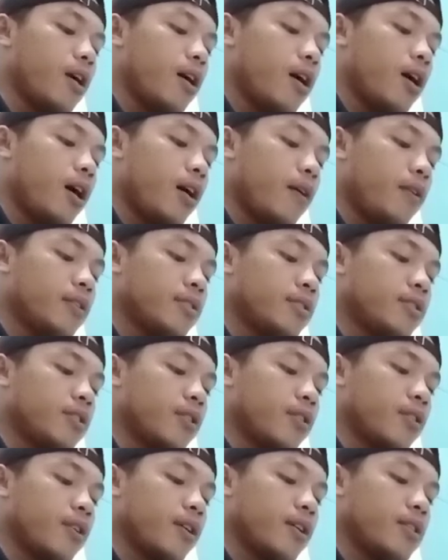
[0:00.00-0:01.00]
Our
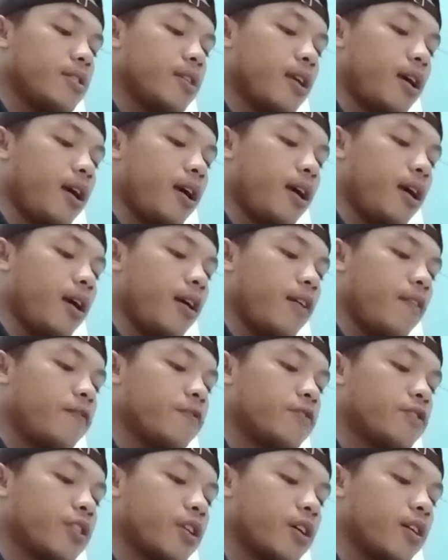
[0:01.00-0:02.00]
attorneys
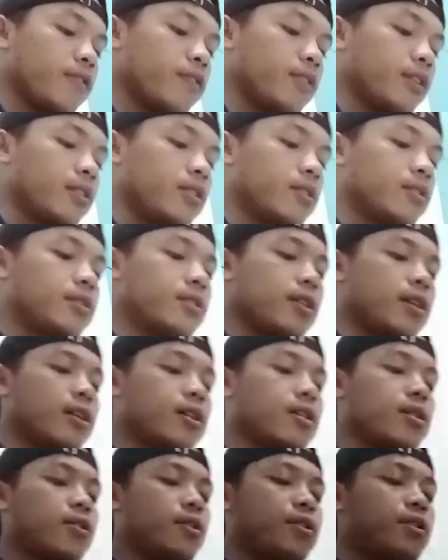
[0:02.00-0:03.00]
have traveled
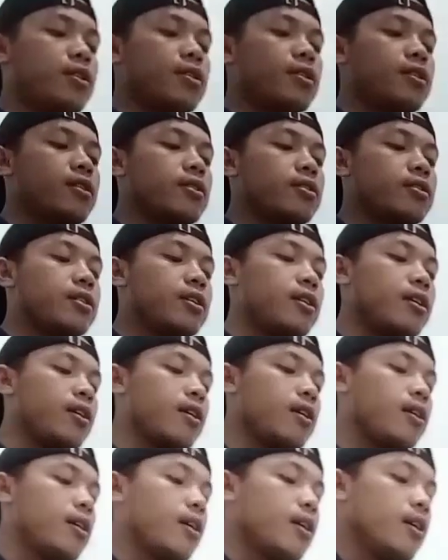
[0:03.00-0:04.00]
across the
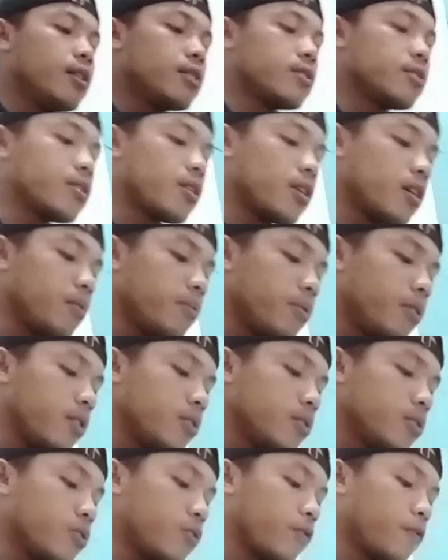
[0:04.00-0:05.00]

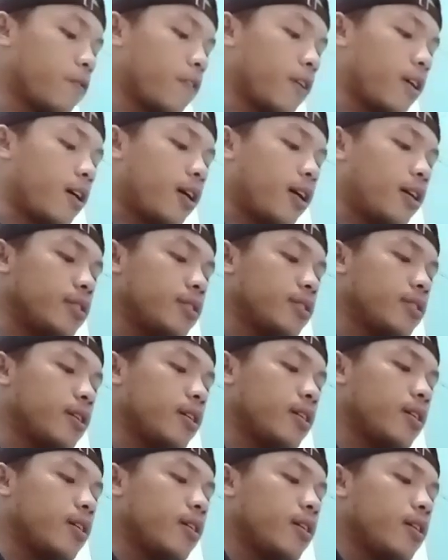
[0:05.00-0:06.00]
globe to fight
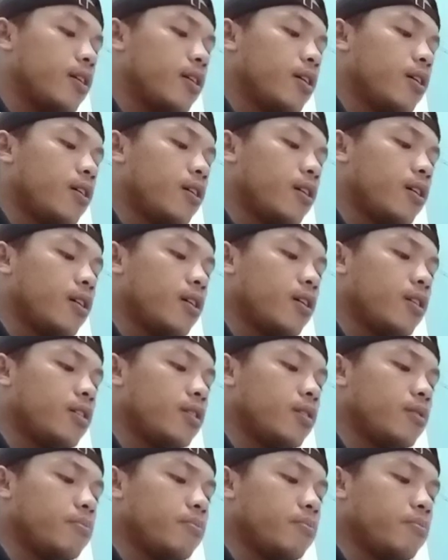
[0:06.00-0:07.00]

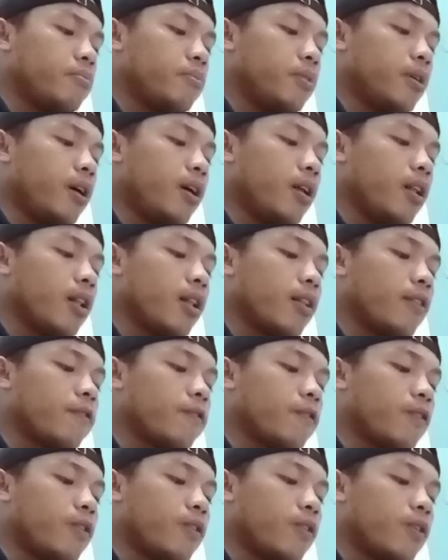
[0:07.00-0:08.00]
on
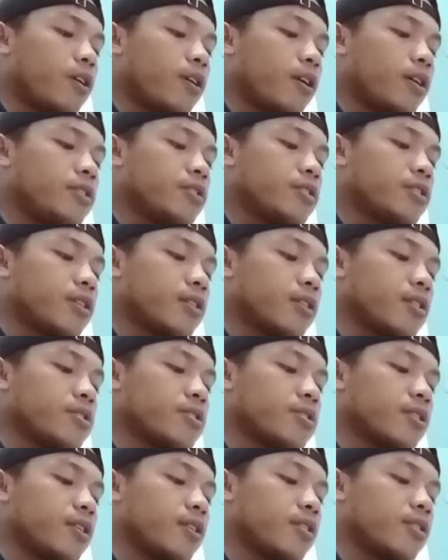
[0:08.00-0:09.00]
behalf of
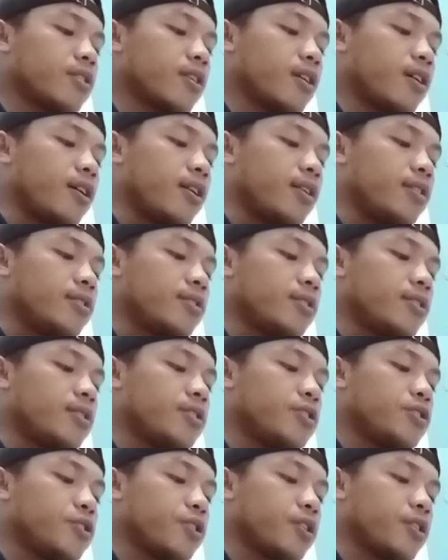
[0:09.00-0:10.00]
international clients
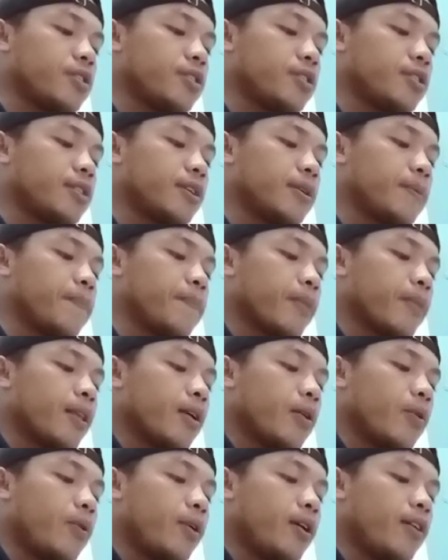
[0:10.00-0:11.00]
injured
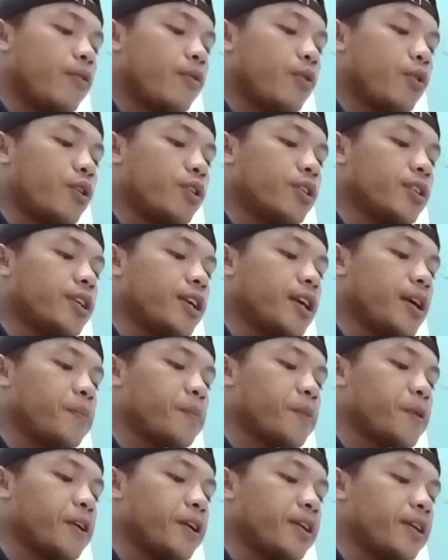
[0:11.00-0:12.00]
while working
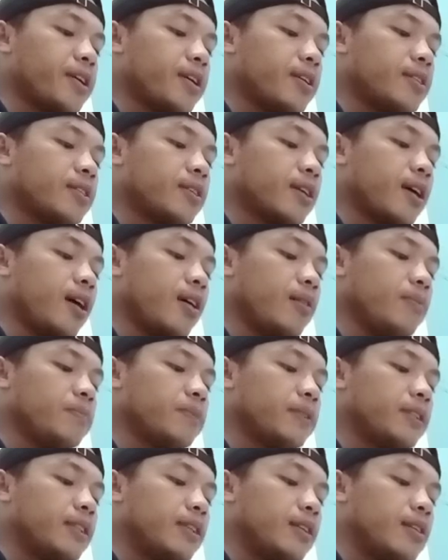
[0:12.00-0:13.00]
American
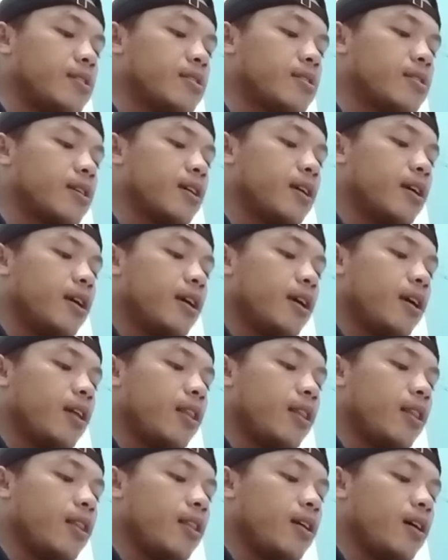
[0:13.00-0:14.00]
companies
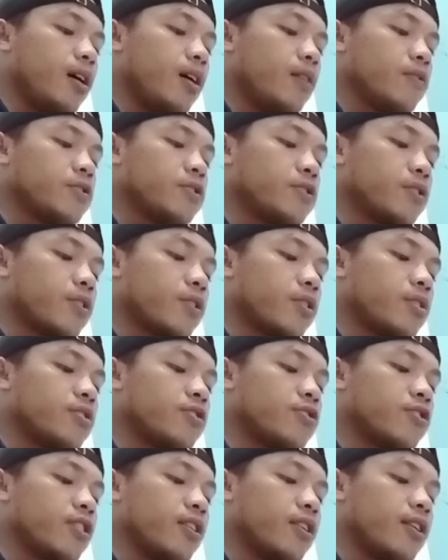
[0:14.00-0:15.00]
in the offshore
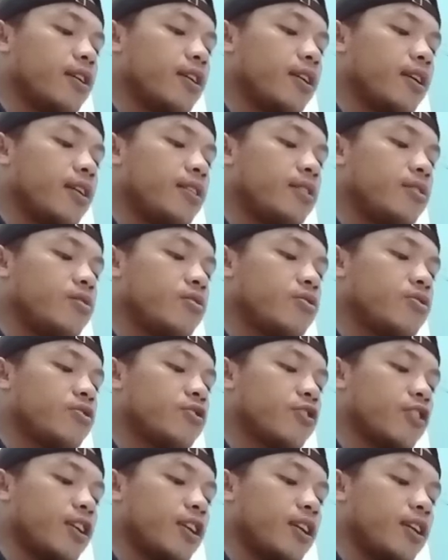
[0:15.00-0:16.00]
drilling
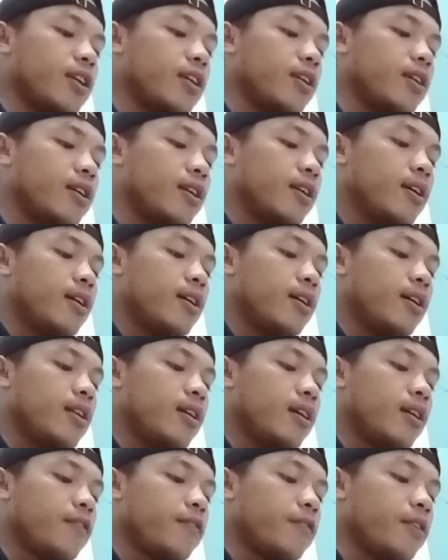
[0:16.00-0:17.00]
industry, and
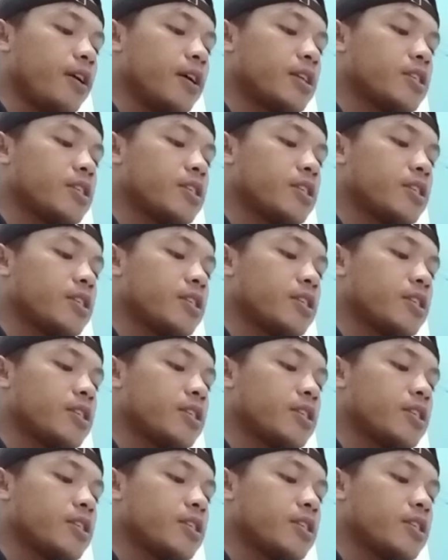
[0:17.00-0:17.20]
of